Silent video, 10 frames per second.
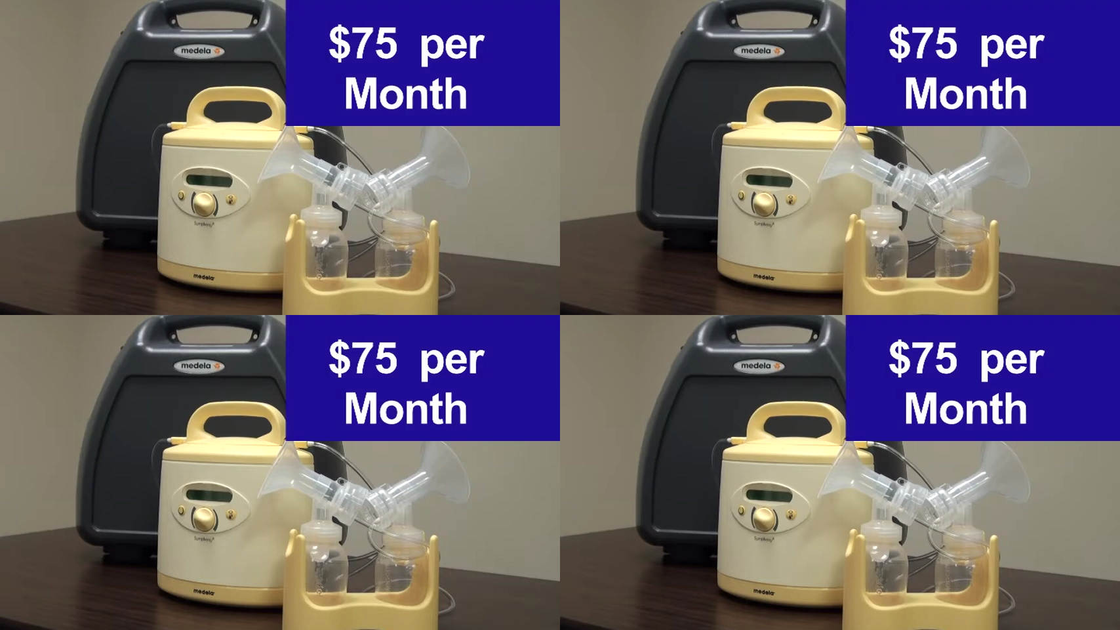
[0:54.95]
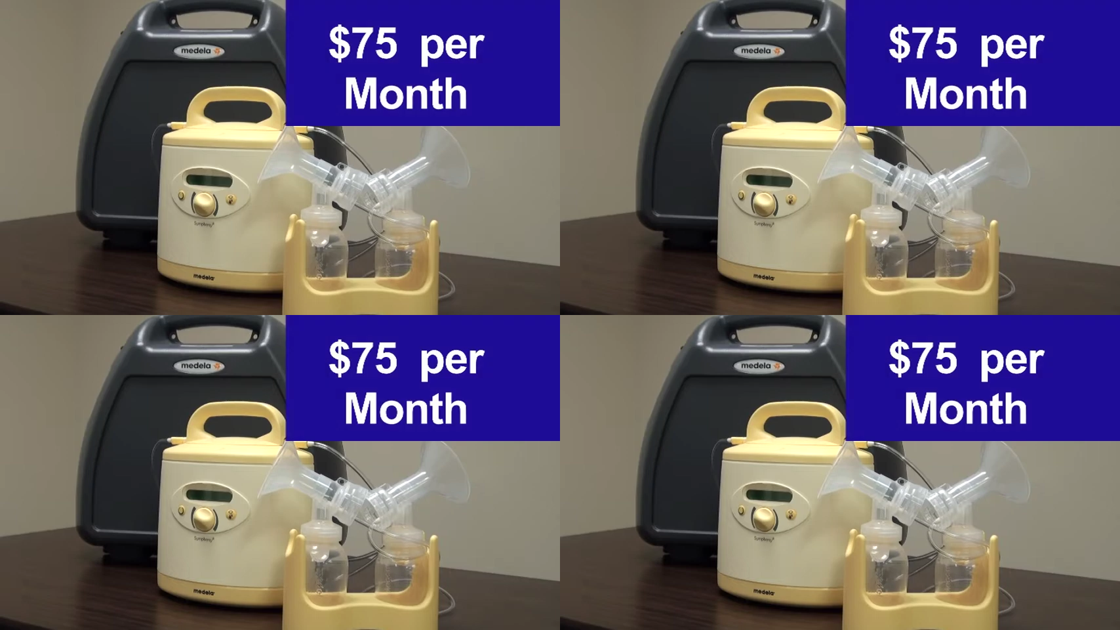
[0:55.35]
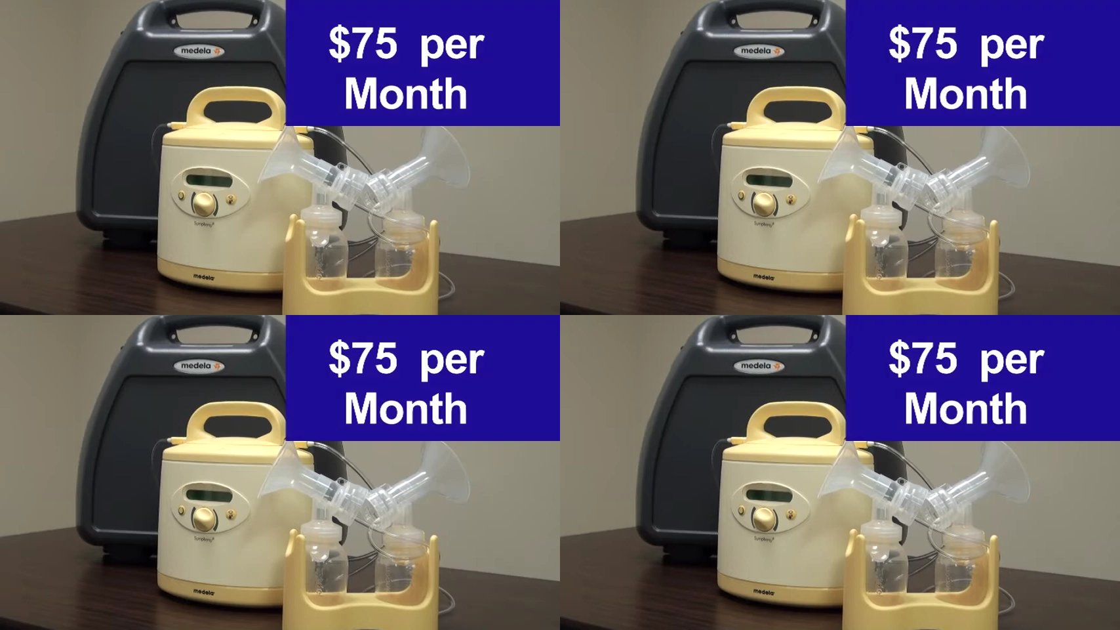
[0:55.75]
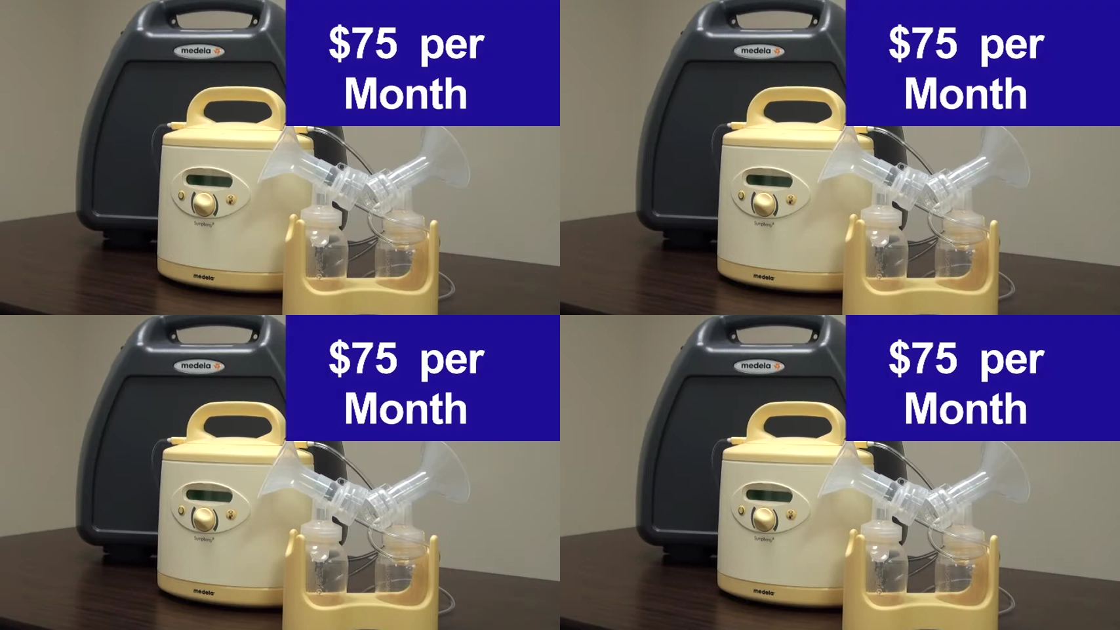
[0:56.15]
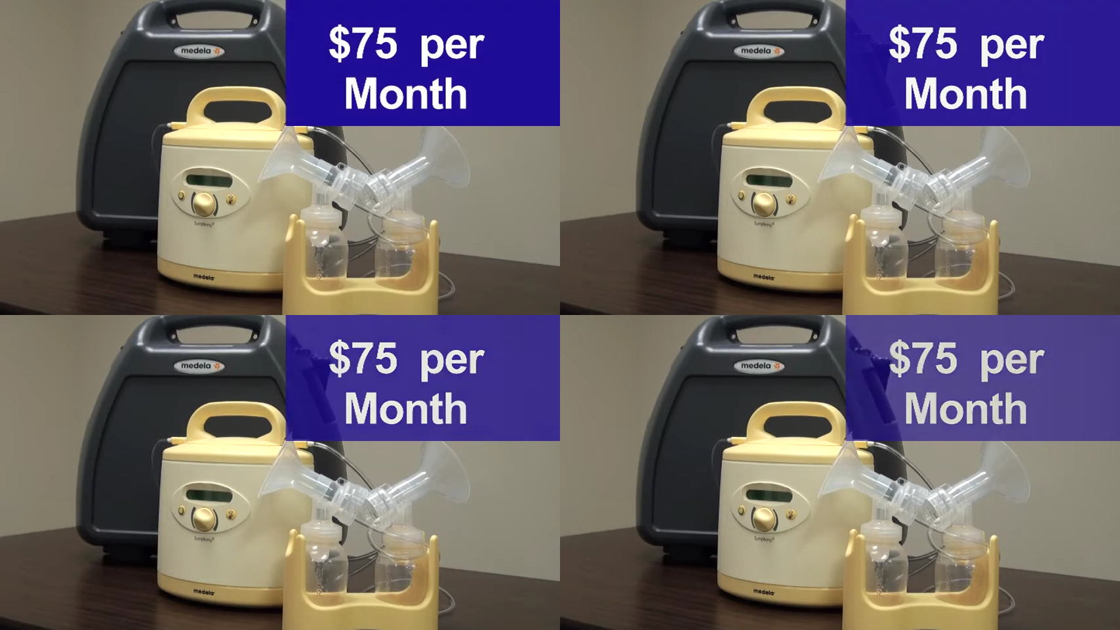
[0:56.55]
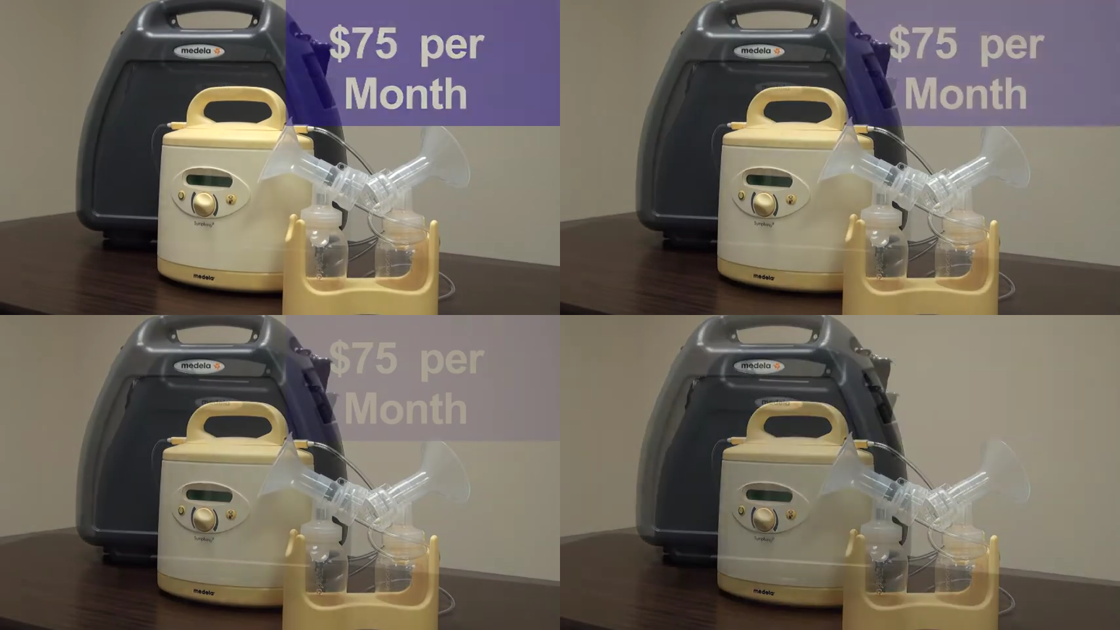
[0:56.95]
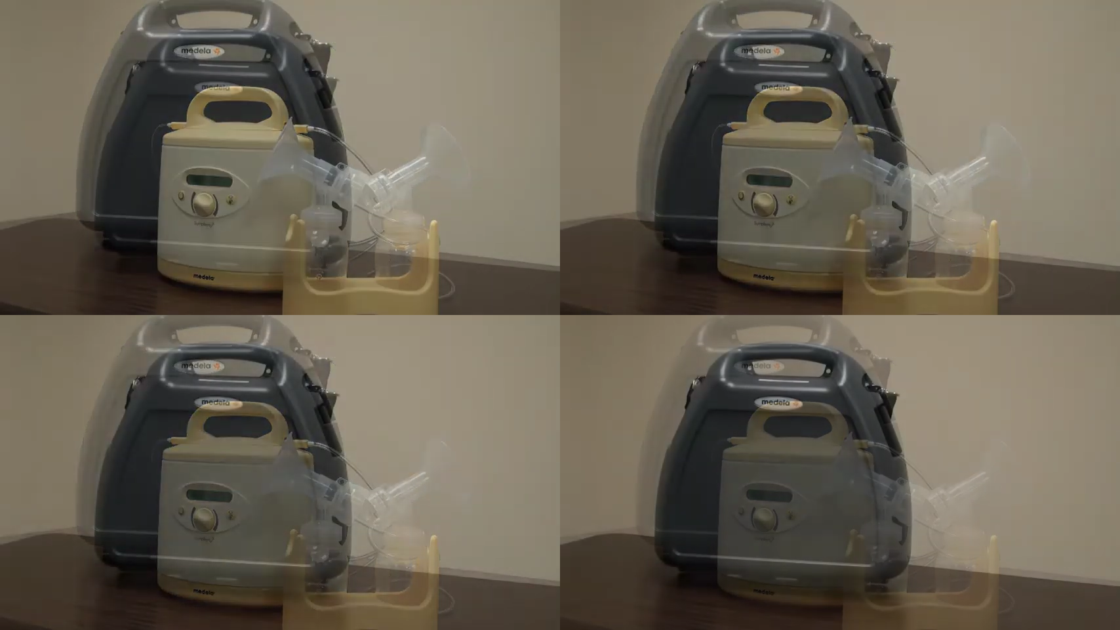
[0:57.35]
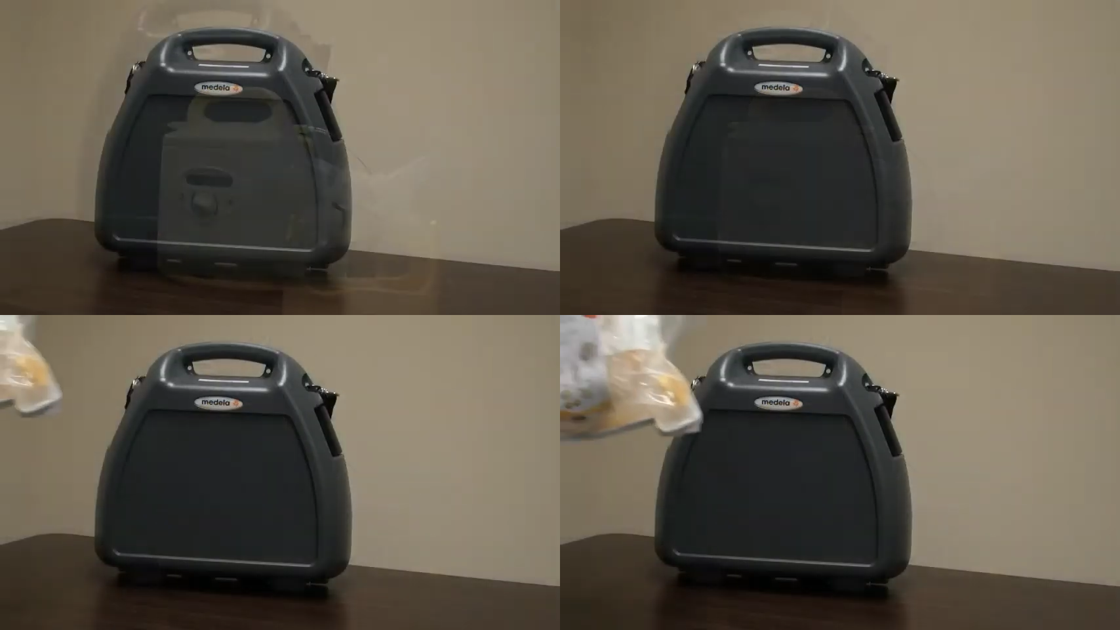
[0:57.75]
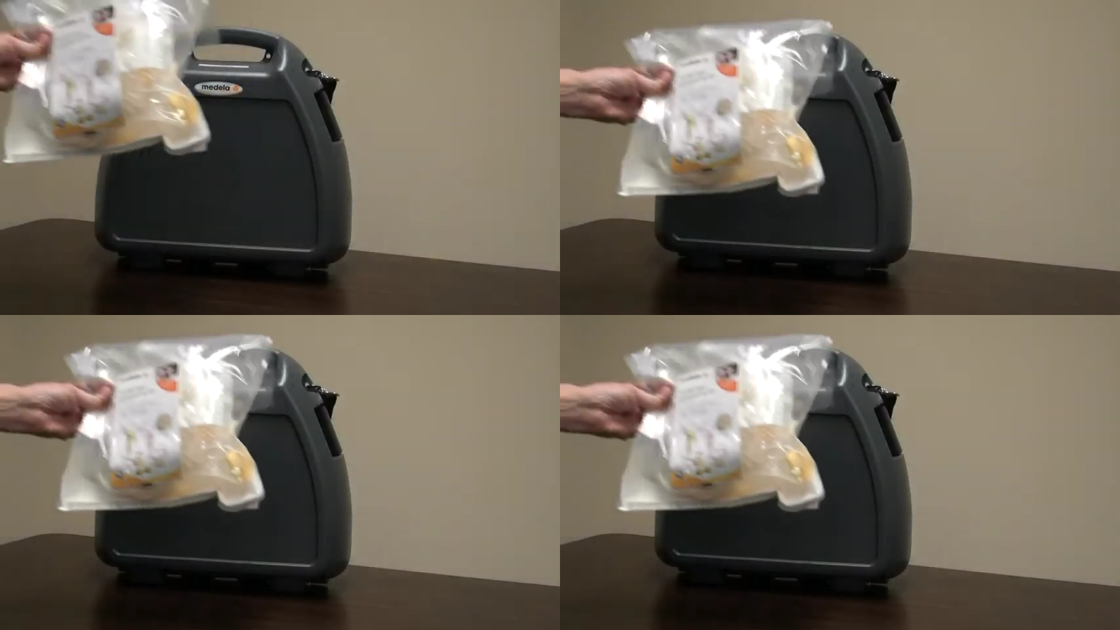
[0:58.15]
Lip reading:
[unreadable: no face in view]